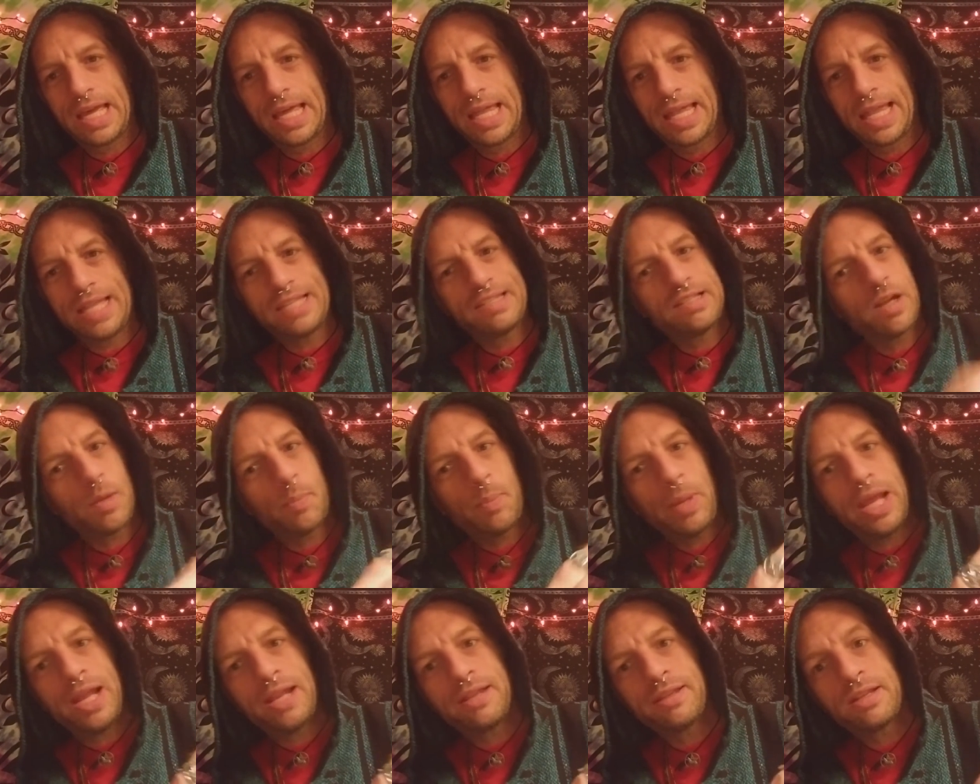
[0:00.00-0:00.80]
Let's start
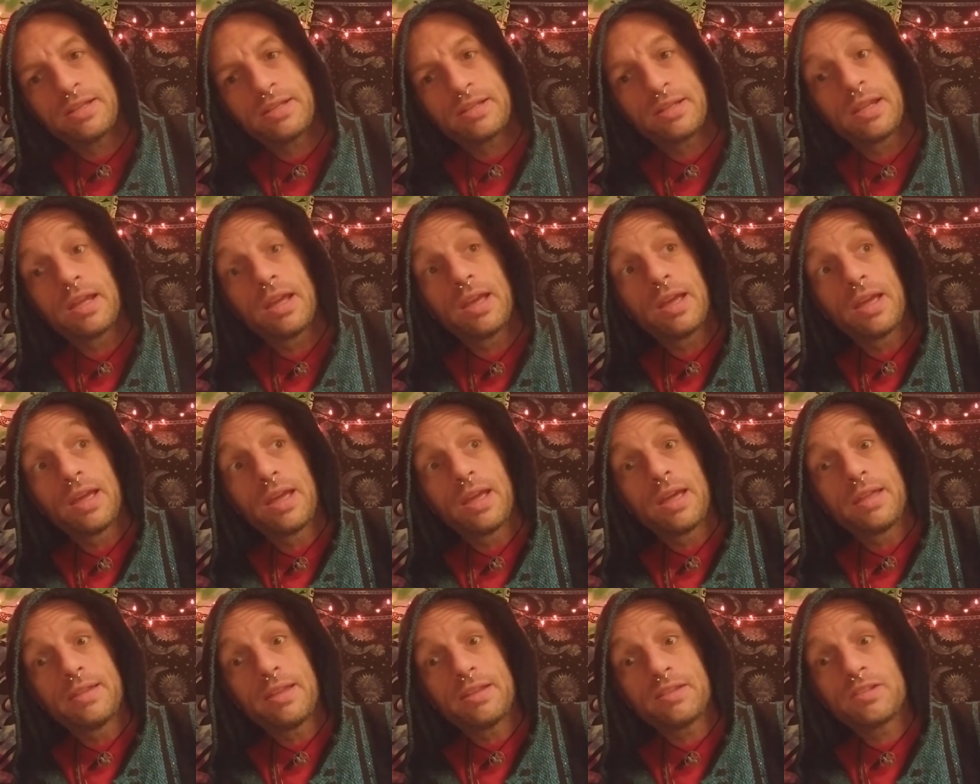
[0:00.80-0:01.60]
paying attention.
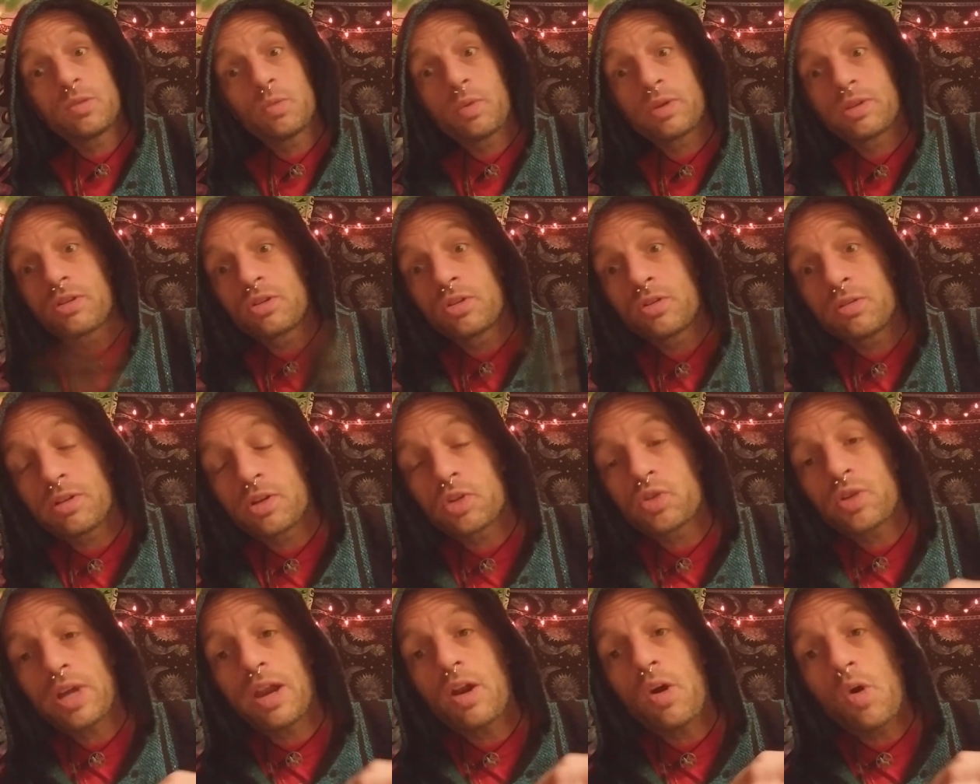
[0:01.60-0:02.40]
This is what they're doing to
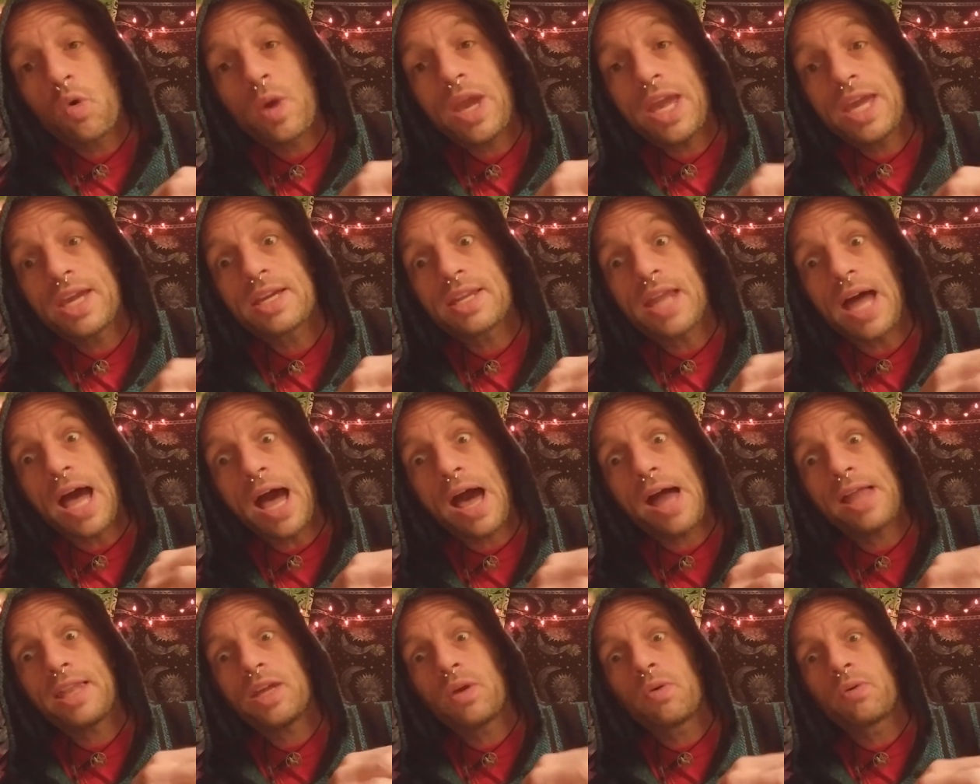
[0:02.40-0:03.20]
try to awaken
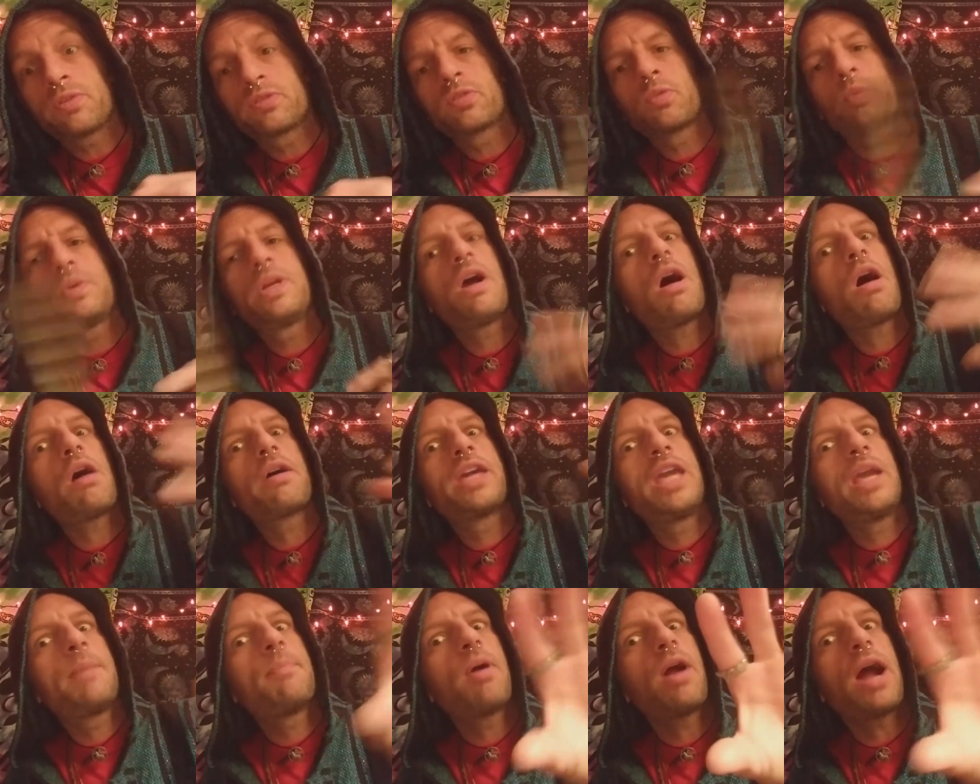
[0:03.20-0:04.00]
Hollywood, so we all
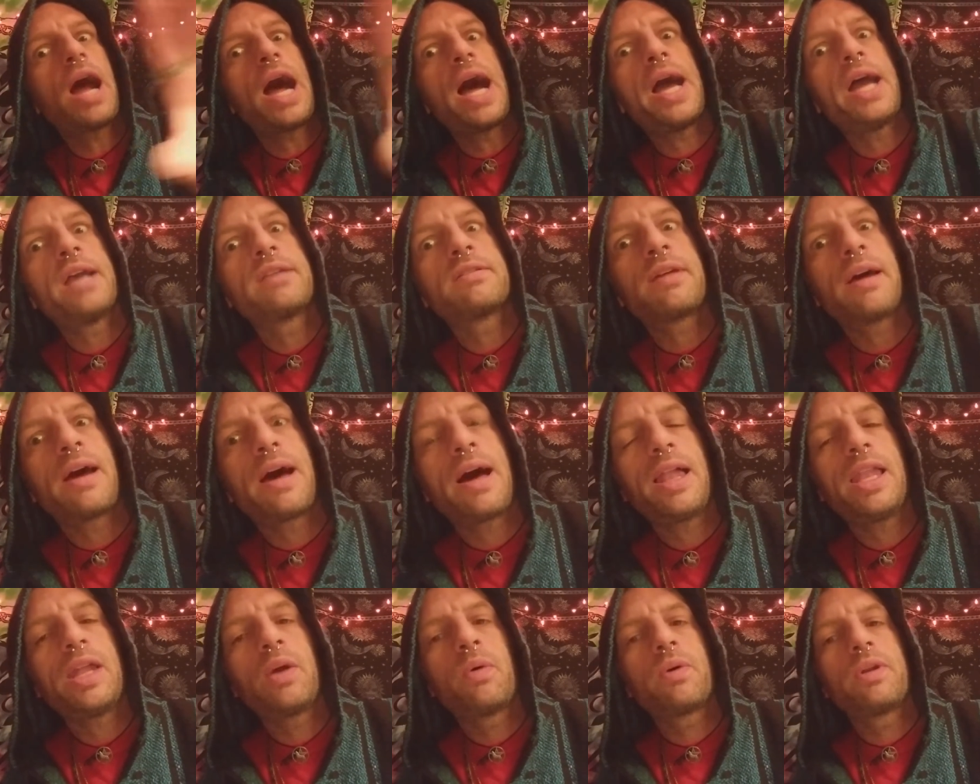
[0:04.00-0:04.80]
keep our eyes on
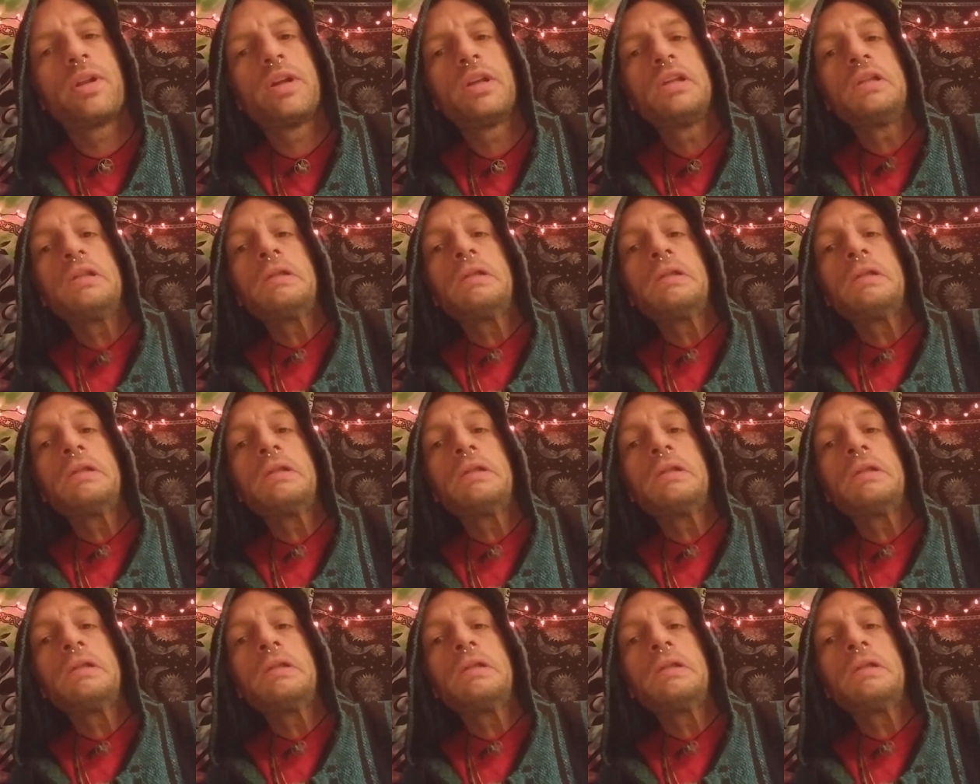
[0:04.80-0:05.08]
Hollywood.